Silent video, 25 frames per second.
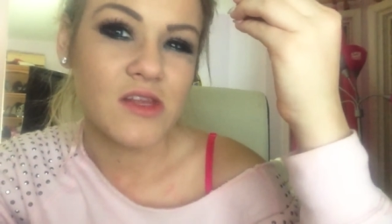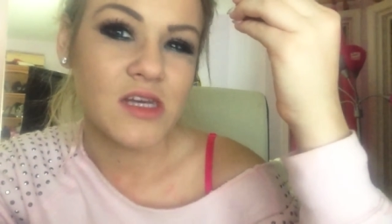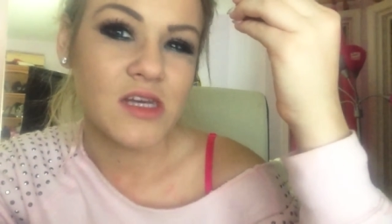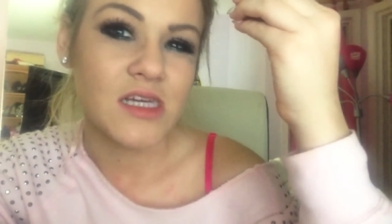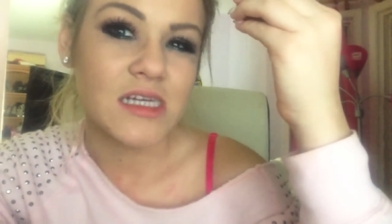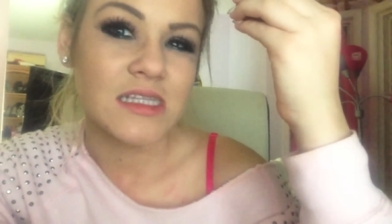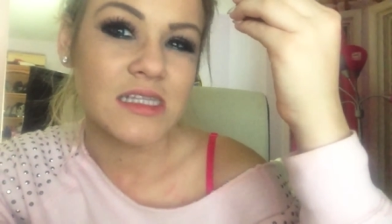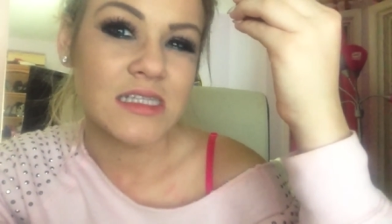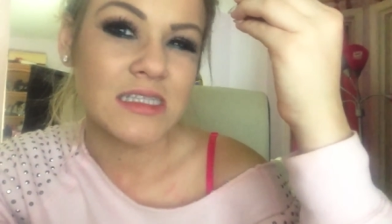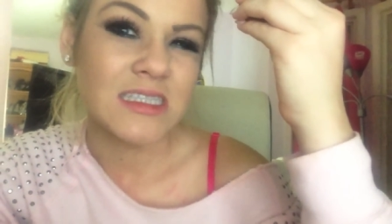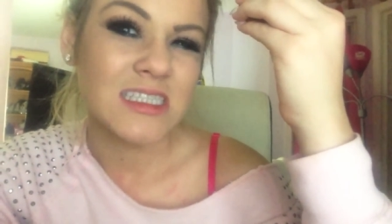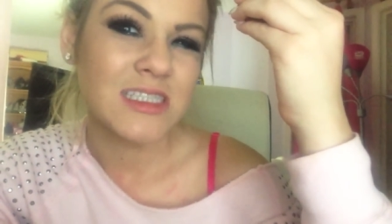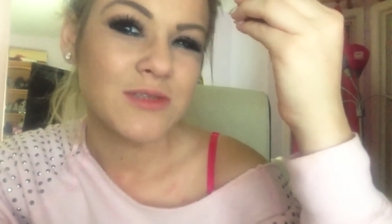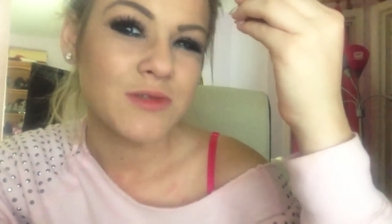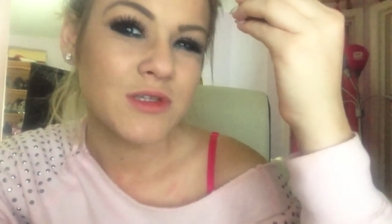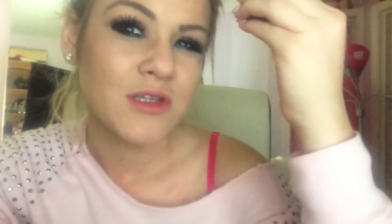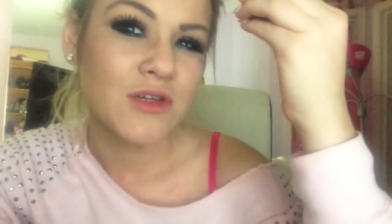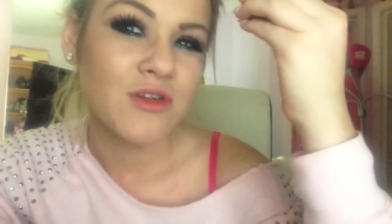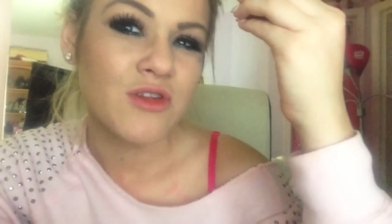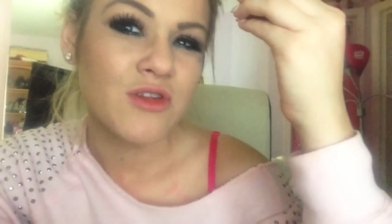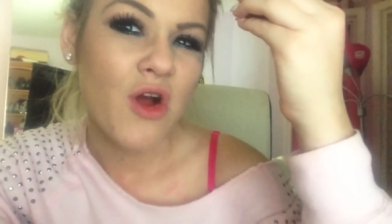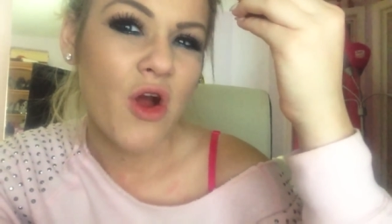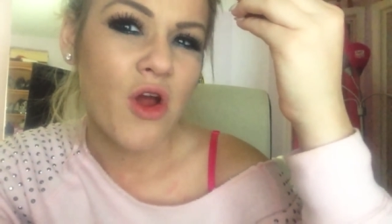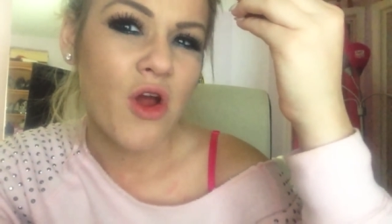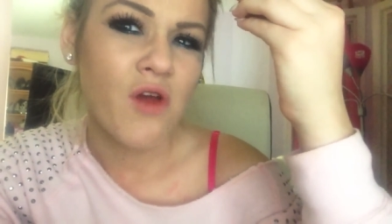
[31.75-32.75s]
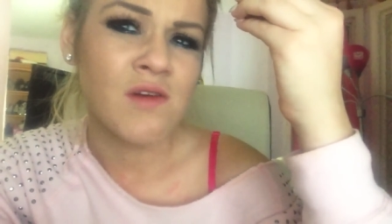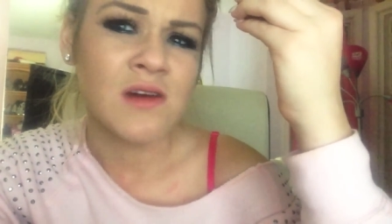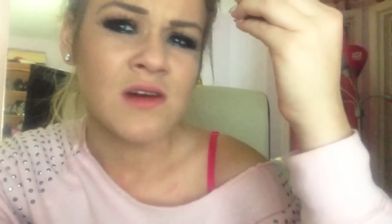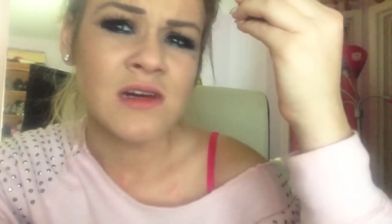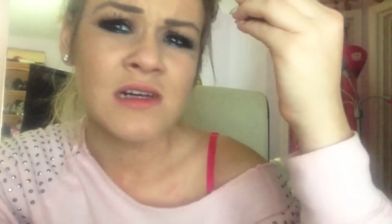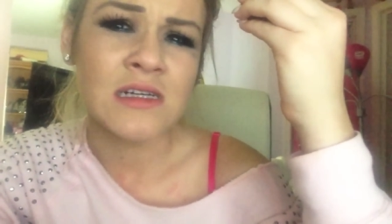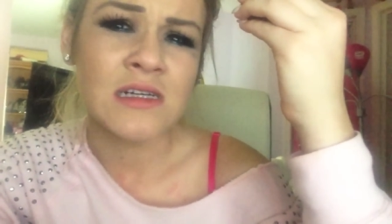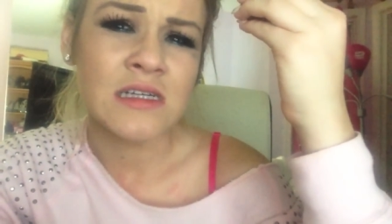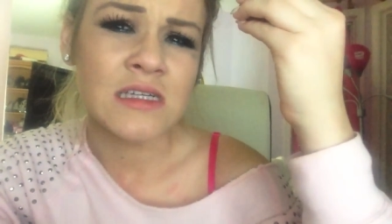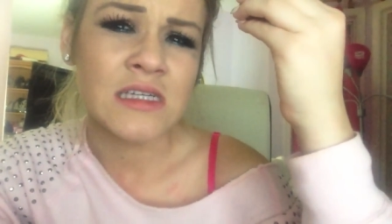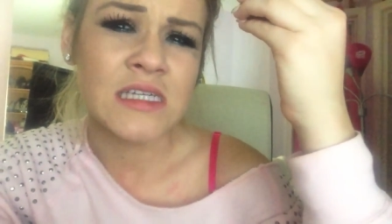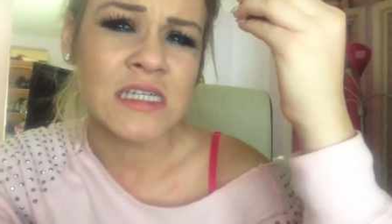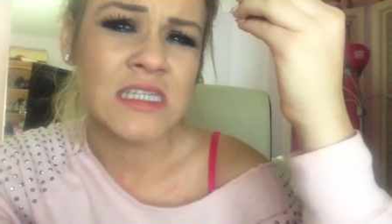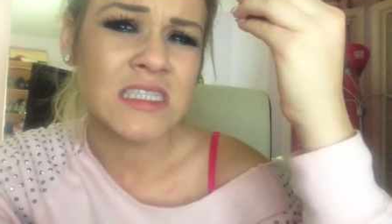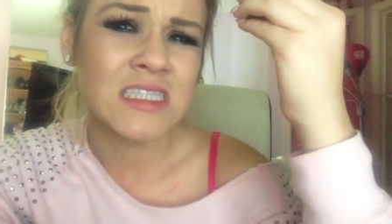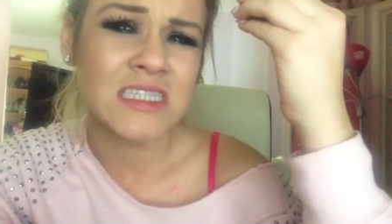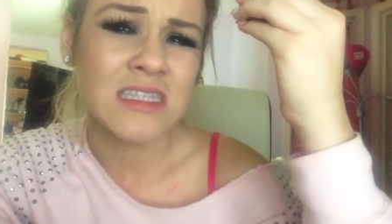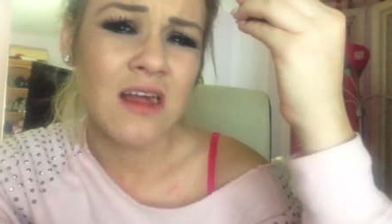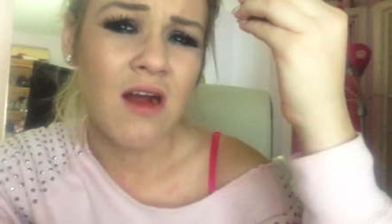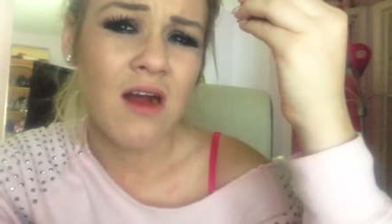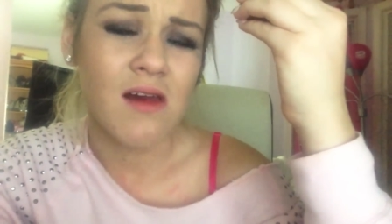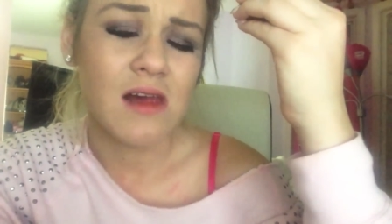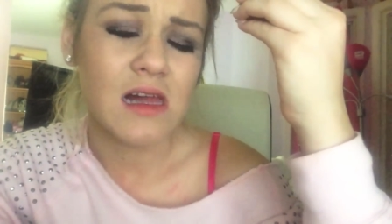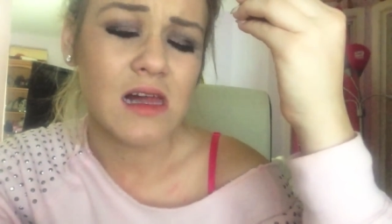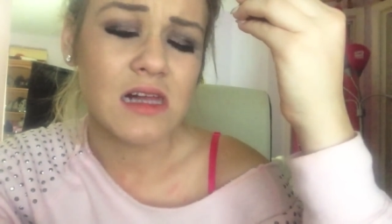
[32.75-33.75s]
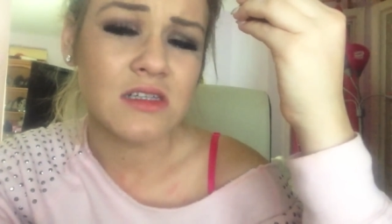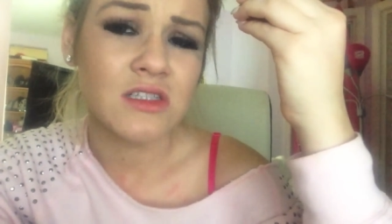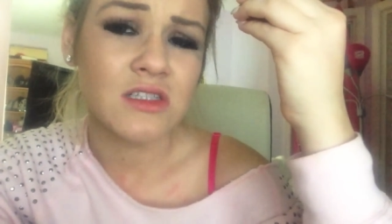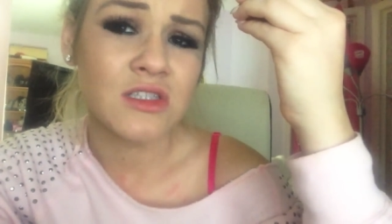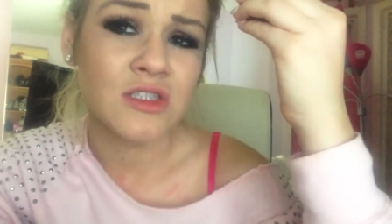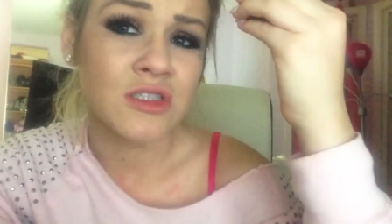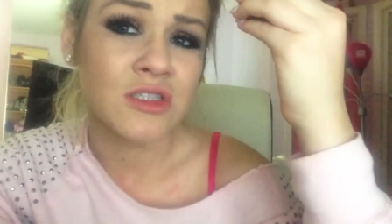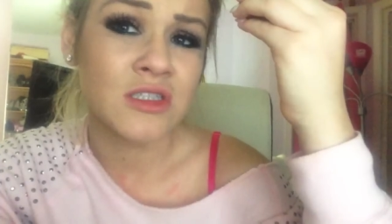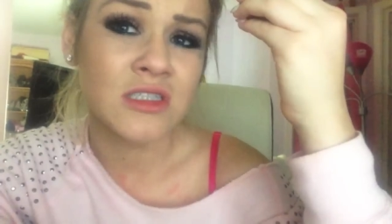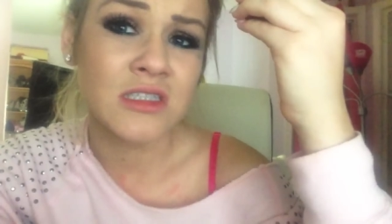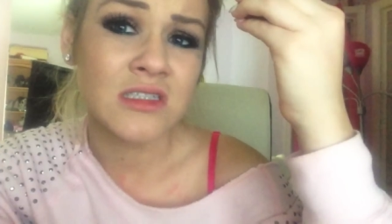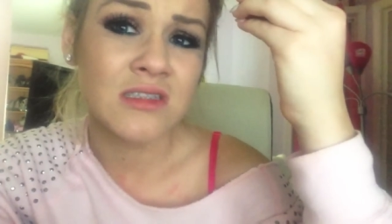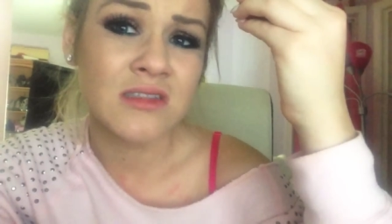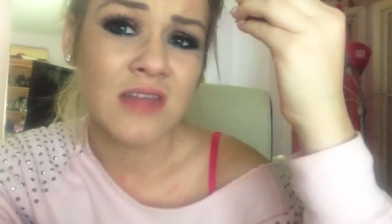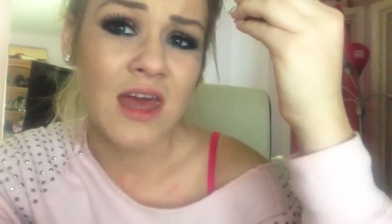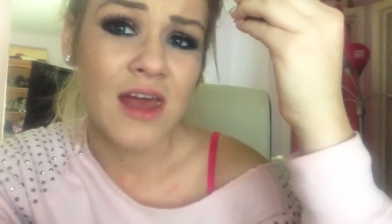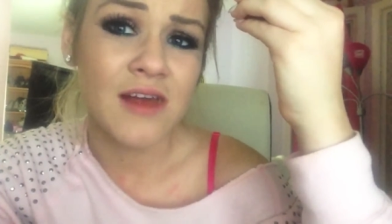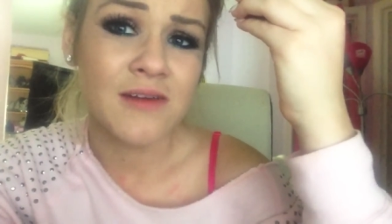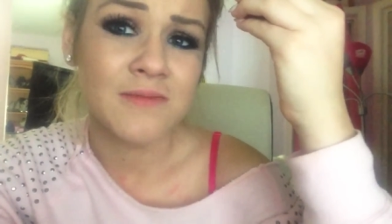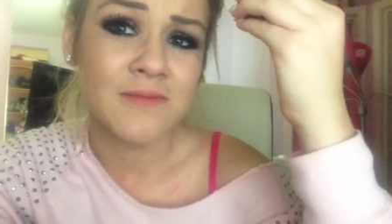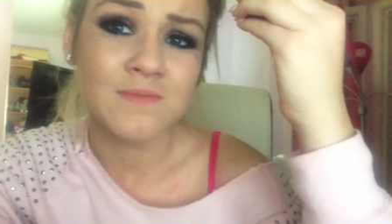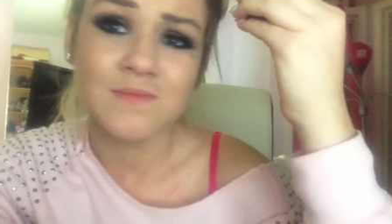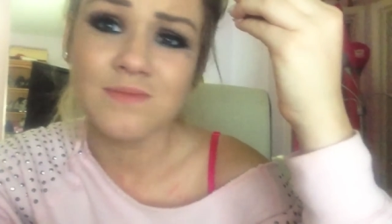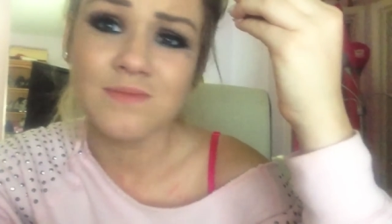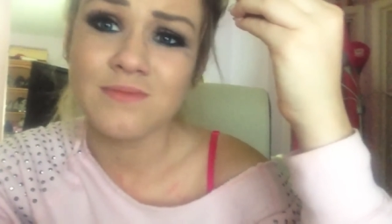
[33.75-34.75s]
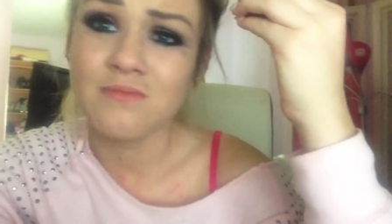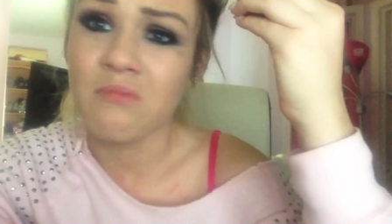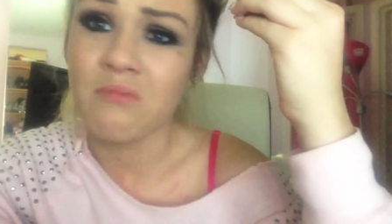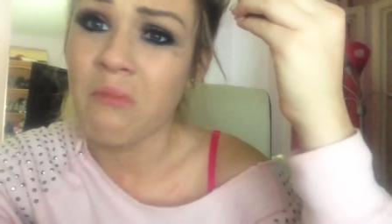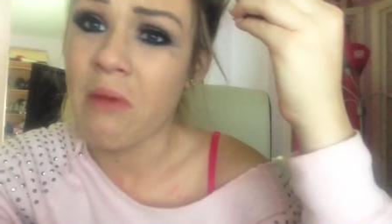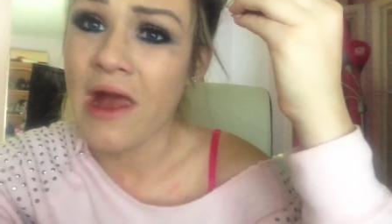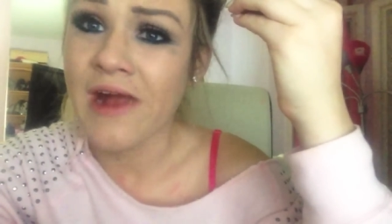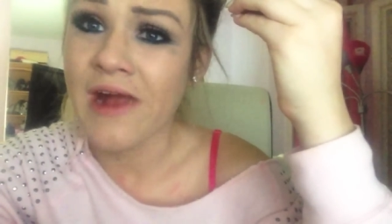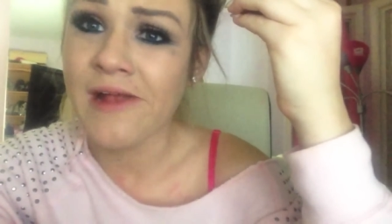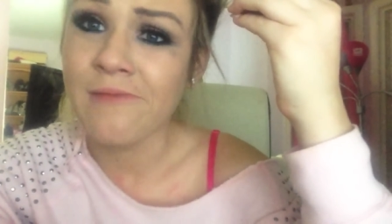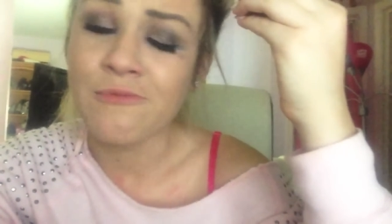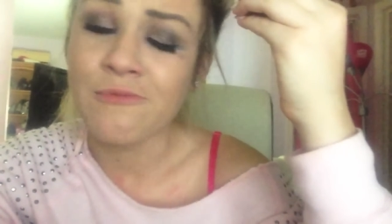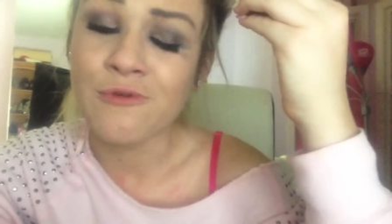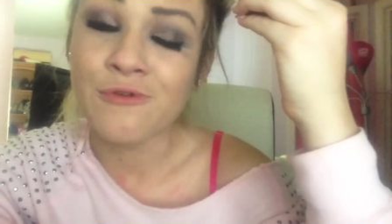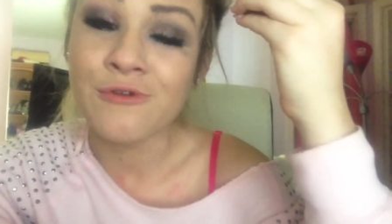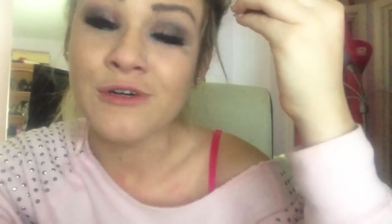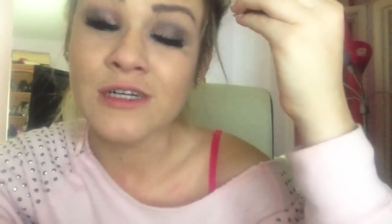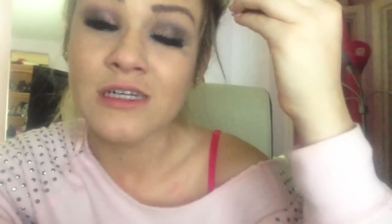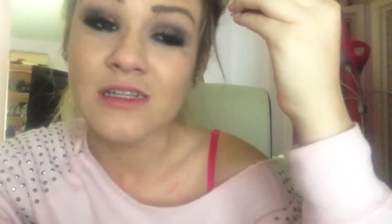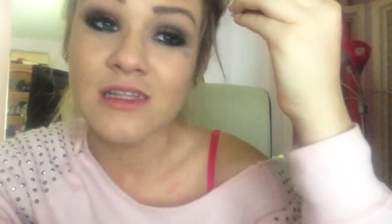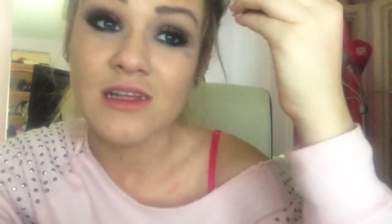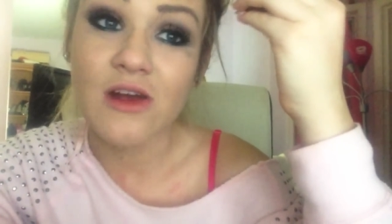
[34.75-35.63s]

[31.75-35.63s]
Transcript: Like I think that's when you know you hit like a certain like bad point.